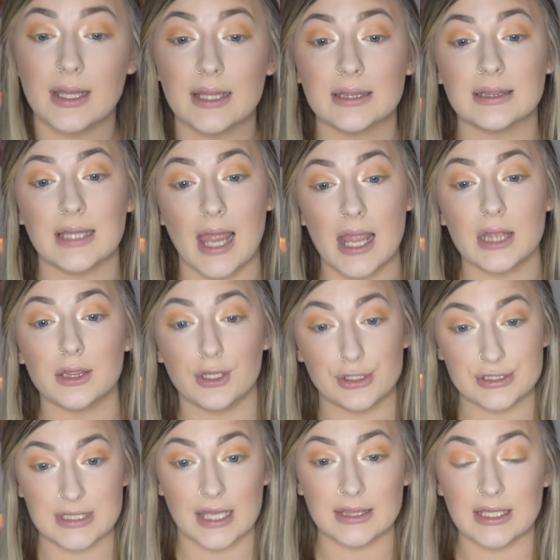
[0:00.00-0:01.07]
like, light
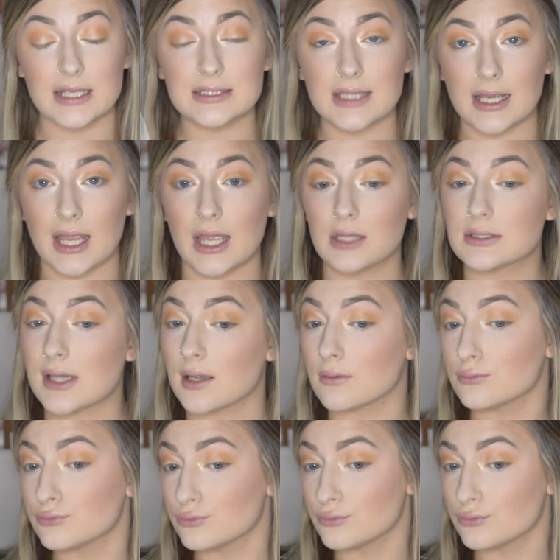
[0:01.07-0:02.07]
looks like this. Like, it's like,